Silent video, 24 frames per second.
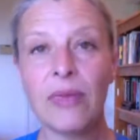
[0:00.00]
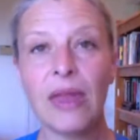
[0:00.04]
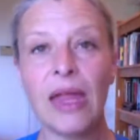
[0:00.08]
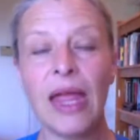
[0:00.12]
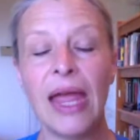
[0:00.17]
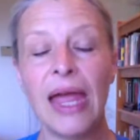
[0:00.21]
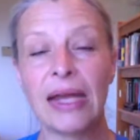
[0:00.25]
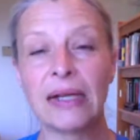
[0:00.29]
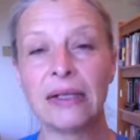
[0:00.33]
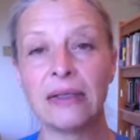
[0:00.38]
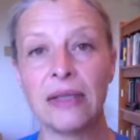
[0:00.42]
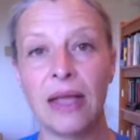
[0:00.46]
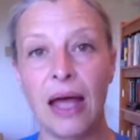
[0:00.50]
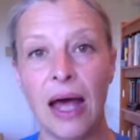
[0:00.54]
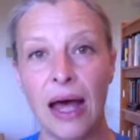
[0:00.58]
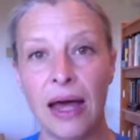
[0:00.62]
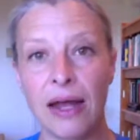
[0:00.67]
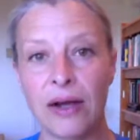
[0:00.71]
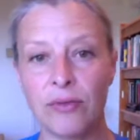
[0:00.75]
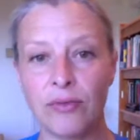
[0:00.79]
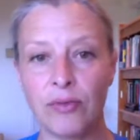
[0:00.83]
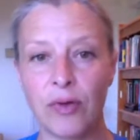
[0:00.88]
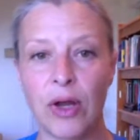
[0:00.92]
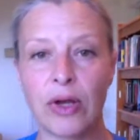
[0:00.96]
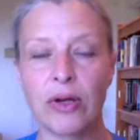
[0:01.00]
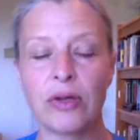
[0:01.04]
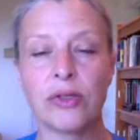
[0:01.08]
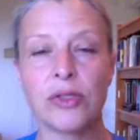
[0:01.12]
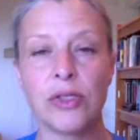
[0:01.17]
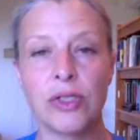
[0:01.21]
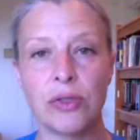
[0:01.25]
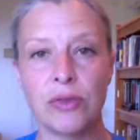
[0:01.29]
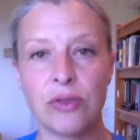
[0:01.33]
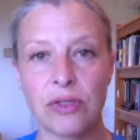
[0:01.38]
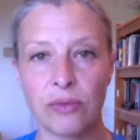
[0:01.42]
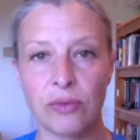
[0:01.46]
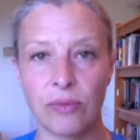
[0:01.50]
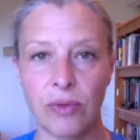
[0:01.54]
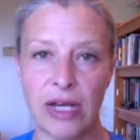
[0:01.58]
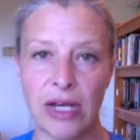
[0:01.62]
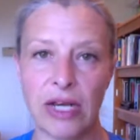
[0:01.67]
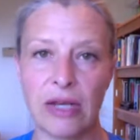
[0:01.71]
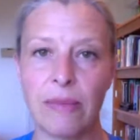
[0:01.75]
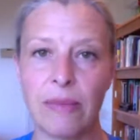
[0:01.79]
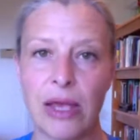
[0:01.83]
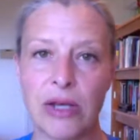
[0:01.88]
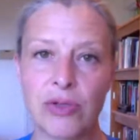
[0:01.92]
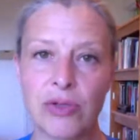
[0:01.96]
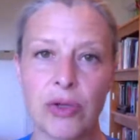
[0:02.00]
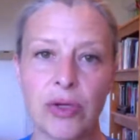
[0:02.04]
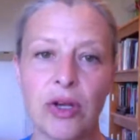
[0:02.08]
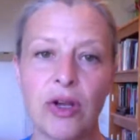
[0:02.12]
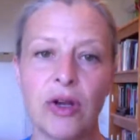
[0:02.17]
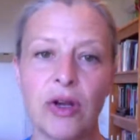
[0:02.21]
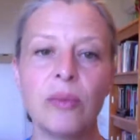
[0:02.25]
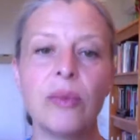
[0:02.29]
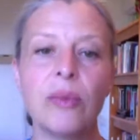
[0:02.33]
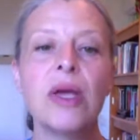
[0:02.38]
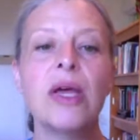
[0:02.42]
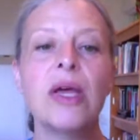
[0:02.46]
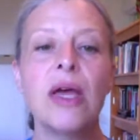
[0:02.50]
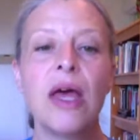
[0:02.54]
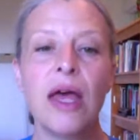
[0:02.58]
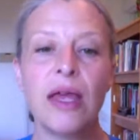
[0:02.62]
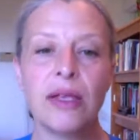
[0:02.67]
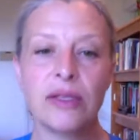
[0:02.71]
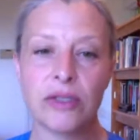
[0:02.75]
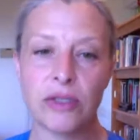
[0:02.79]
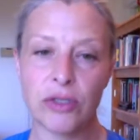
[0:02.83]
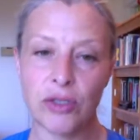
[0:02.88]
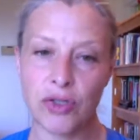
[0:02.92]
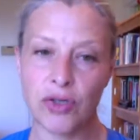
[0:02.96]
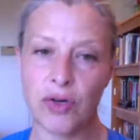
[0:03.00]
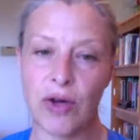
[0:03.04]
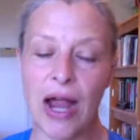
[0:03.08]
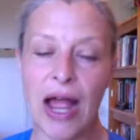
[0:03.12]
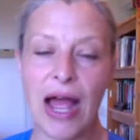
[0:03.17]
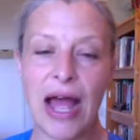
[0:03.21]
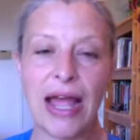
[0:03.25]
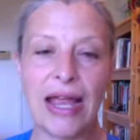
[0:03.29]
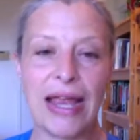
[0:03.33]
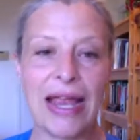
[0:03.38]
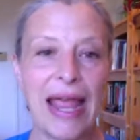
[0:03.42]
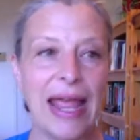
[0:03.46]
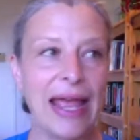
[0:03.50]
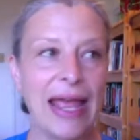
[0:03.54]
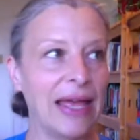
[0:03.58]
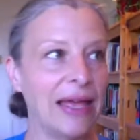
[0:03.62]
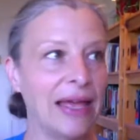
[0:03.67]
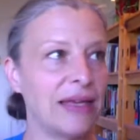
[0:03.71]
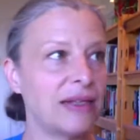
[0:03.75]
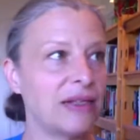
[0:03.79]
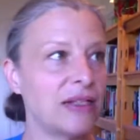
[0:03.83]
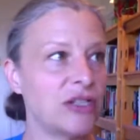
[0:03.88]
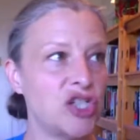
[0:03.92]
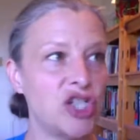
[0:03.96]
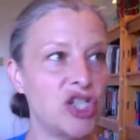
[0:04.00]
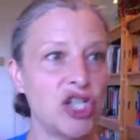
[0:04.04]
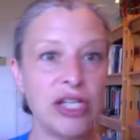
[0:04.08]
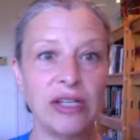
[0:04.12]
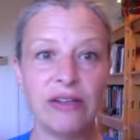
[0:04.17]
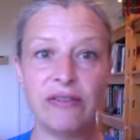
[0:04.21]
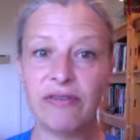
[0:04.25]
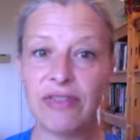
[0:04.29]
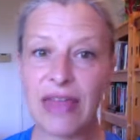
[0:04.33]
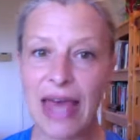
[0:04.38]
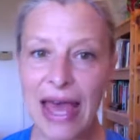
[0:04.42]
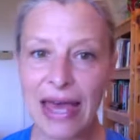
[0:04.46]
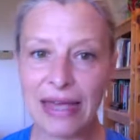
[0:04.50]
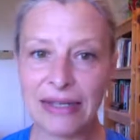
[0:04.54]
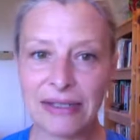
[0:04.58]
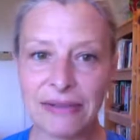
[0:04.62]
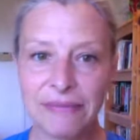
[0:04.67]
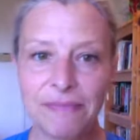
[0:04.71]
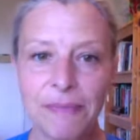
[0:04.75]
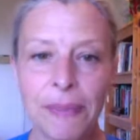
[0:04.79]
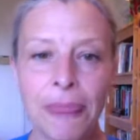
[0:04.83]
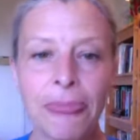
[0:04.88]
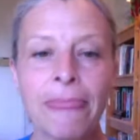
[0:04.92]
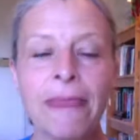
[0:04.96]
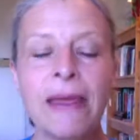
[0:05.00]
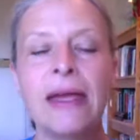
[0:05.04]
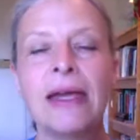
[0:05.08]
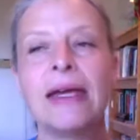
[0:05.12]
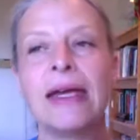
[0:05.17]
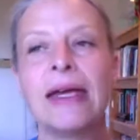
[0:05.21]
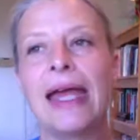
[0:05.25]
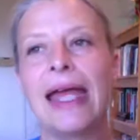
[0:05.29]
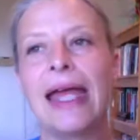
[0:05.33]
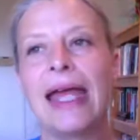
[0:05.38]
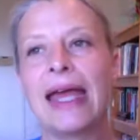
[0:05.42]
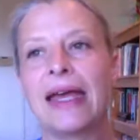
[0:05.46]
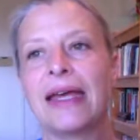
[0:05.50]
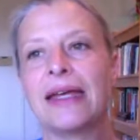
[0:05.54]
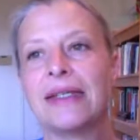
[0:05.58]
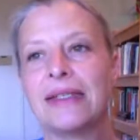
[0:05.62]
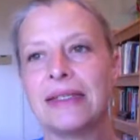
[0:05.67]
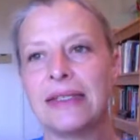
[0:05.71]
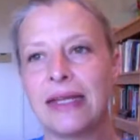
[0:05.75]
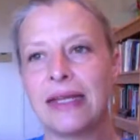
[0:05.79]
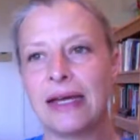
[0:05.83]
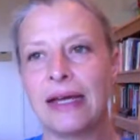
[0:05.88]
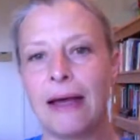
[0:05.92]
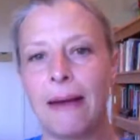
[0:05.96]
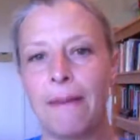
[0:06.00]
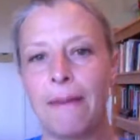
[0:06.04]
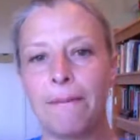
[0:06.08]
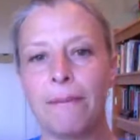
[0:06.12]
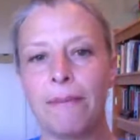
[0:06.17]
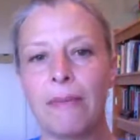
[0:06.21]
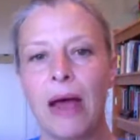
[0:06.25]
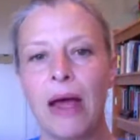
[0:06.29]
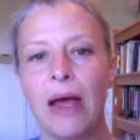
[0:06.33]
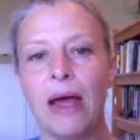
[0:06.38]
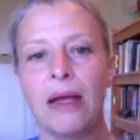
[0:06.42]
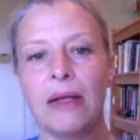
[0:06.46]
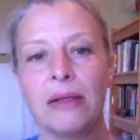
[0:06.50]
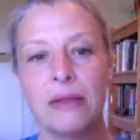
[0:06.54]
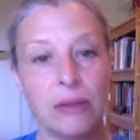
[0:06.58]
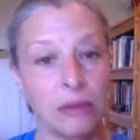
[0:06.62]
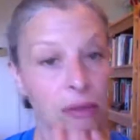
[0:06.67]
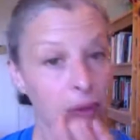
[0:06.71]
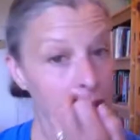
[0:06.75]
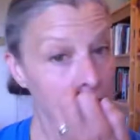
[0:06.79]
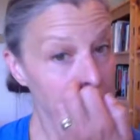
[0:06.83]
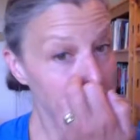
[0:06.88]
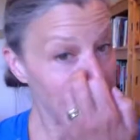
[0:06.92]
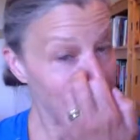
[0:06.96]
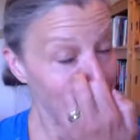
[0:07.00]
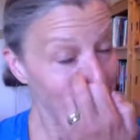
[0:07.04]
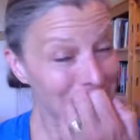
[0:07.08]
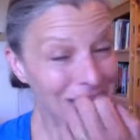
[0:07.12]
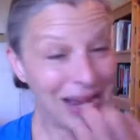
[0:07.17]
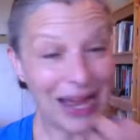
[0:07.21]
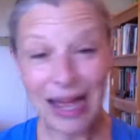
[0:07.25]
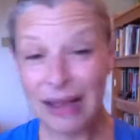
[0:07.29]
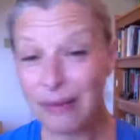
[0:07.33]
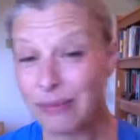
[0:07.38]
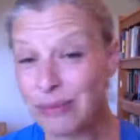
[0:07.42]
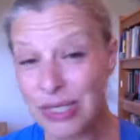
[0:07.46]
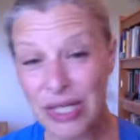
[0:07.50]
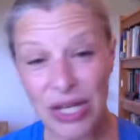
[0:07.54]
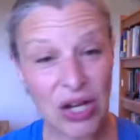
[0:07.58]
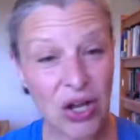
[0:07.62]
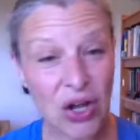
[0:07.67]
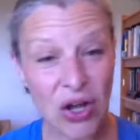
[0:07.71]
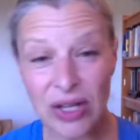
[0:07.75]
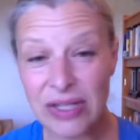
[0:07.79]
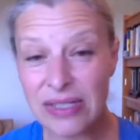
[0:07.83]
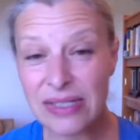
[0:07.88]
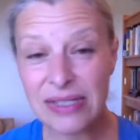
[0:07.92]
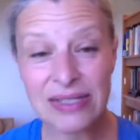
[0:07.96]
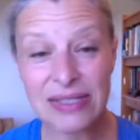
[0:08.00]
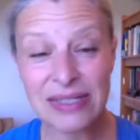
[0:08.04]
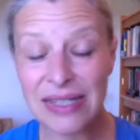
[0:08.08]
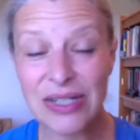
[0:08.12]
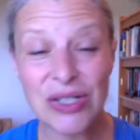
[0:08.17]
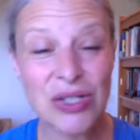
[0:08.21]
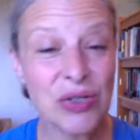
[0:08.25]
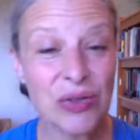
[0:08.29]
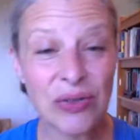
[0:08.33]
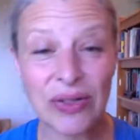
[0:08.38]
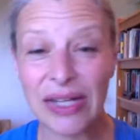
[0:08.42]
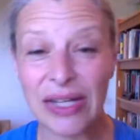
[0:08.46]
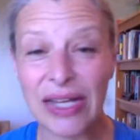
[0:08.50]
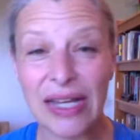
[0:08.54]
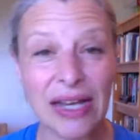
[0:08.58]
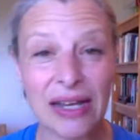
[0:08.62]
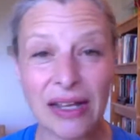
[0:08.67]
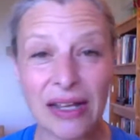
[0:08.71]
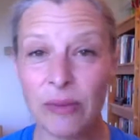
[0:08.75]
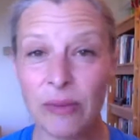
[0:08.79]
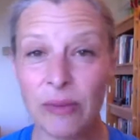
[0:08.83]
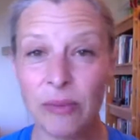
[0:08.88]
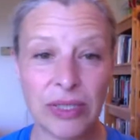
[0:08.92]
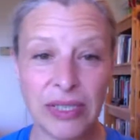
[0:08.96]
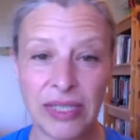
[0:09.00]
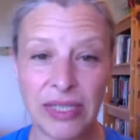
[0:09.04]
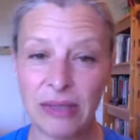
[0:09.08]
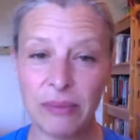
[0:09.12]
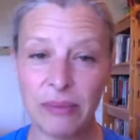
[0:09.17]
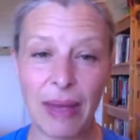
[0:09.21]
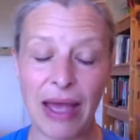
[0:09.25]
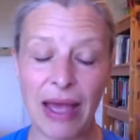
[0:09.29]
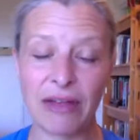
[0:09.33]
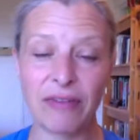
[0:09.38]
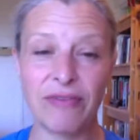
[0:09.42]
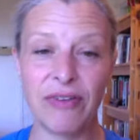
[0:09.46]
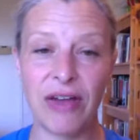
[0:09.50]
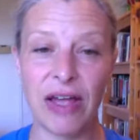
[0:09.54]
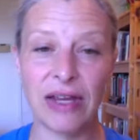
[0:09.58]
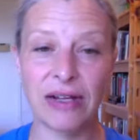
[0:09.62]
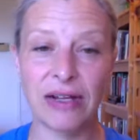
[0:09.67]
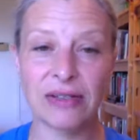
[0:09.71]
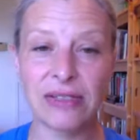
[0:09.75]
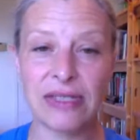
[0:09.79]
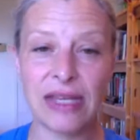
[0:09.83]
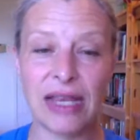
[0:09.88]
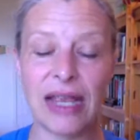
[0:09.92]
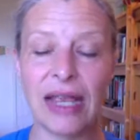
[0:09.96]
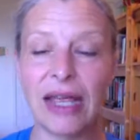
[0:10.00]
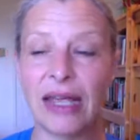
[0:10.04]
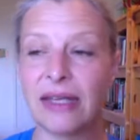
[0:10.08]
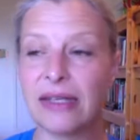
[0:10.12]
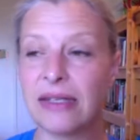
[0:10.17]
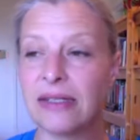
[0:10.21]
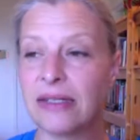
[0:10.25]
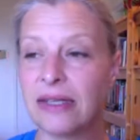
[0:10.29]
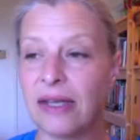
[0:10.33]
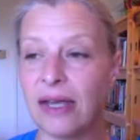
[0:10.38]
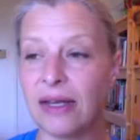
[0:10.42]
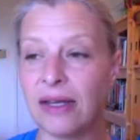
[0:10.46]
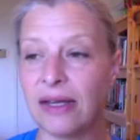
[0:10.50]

And a lot of runners use a running metronome to try and achieve that. And sometimes it causes injury. It completely backfires and